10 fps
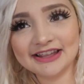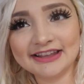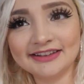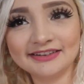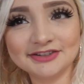
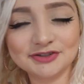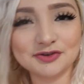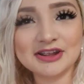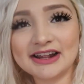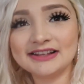like show
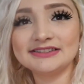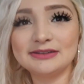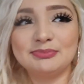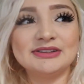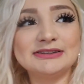you guys
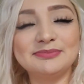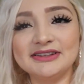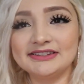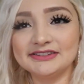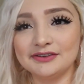bits and
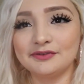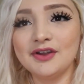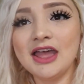pieces of